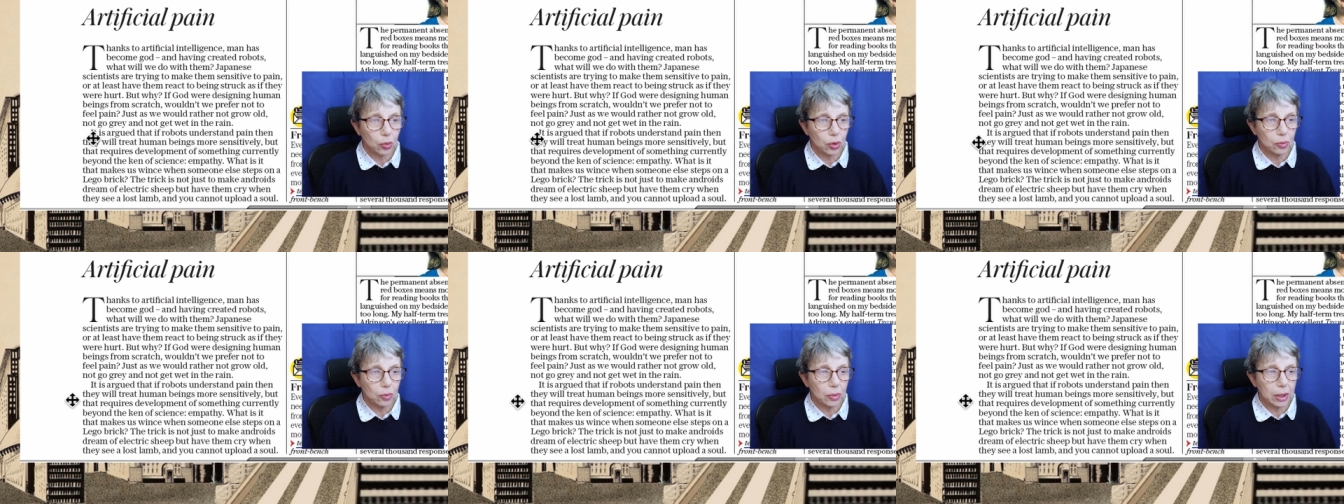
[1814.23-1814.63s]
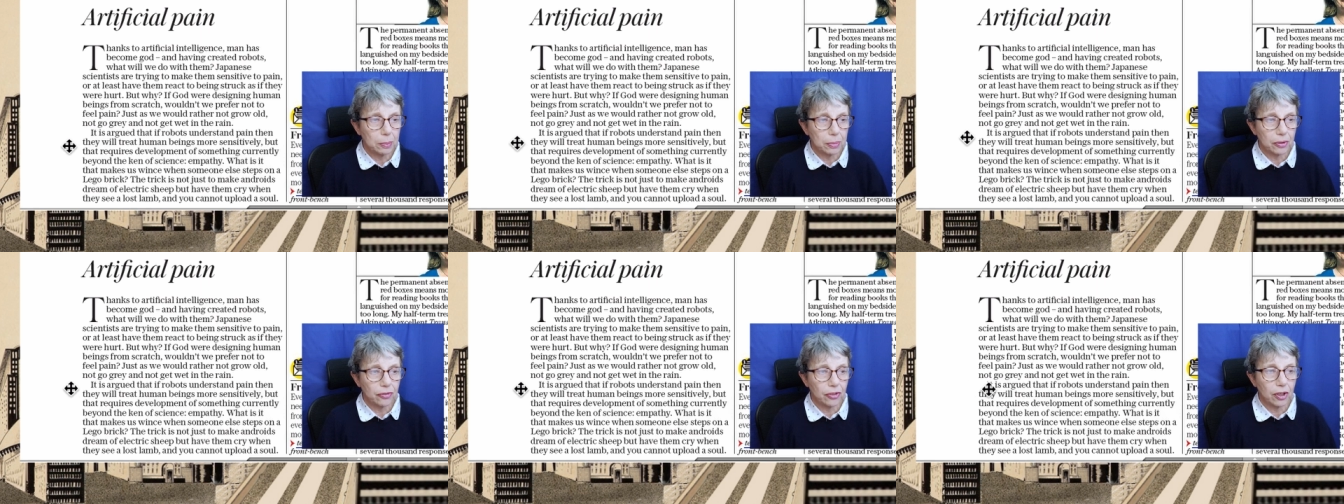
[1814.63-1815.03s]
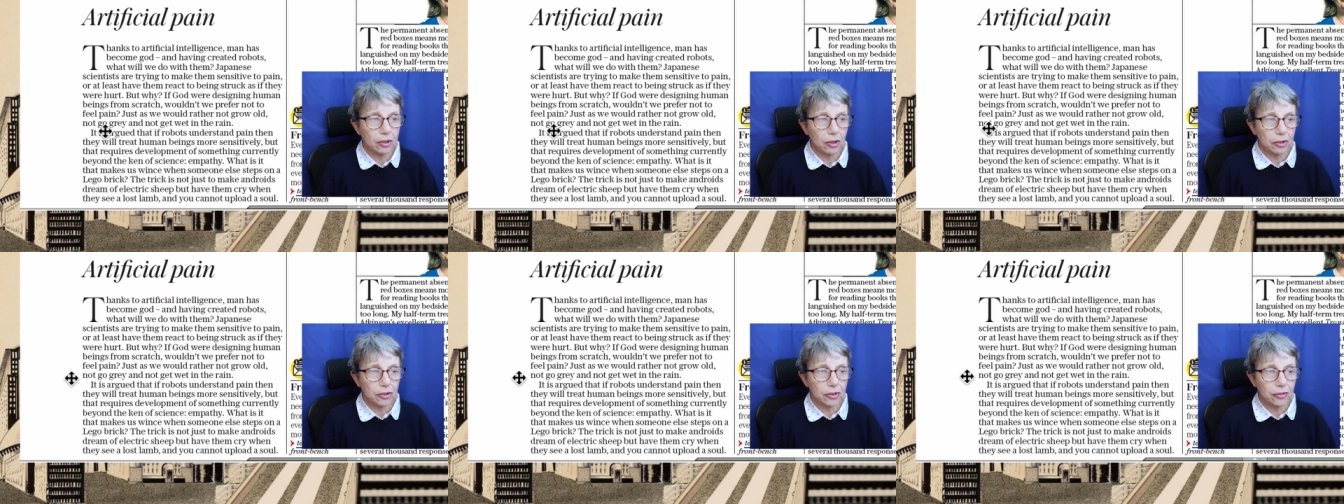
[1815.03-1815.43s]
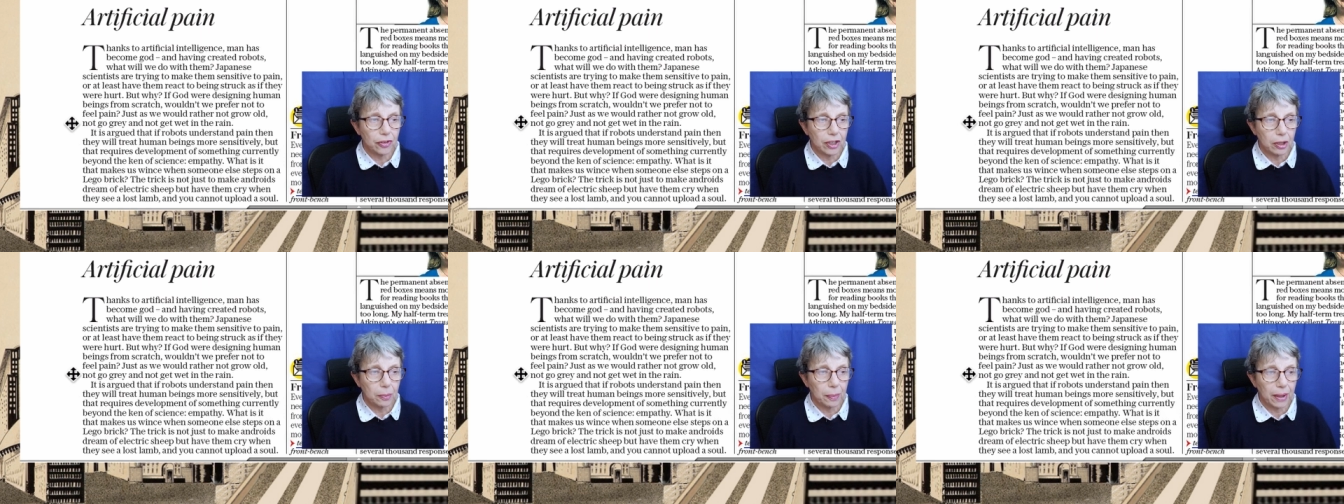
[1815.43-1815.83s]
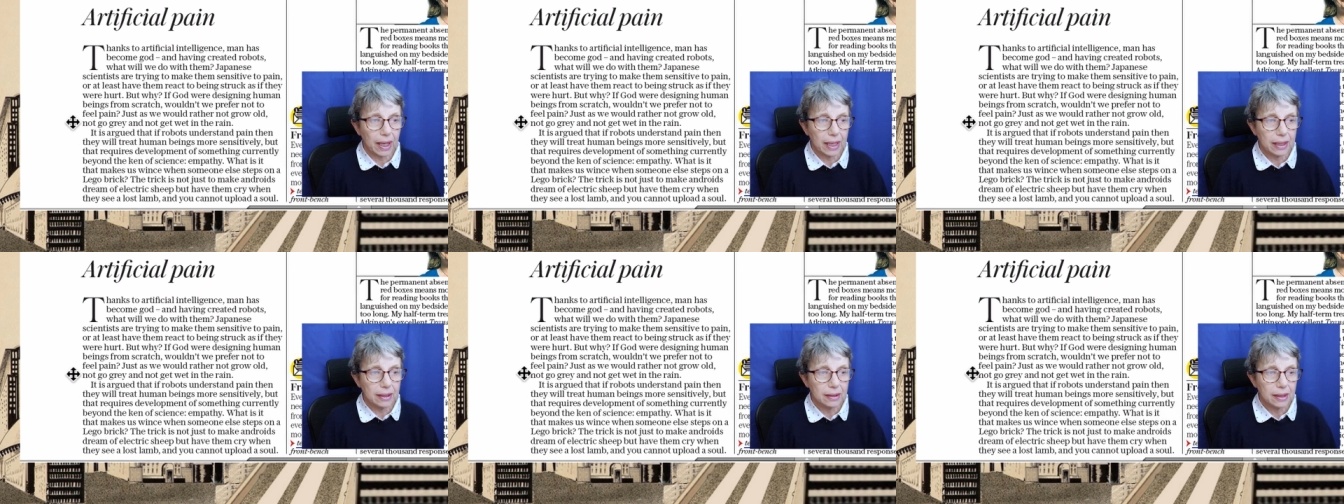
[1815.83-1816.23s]
wouldn't we prefer not to feel
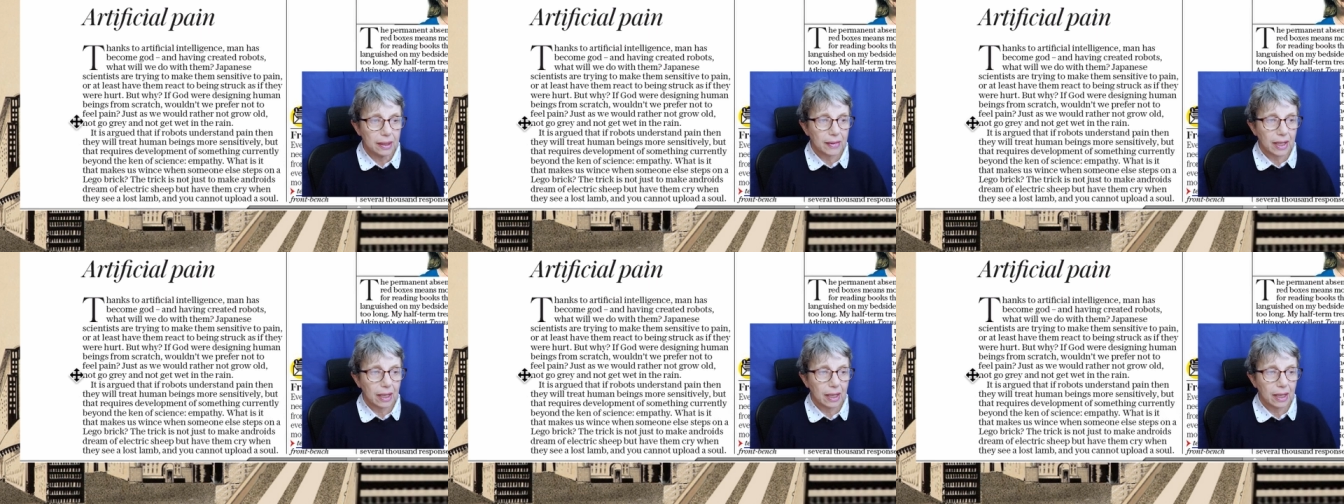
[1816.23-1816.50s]
pain?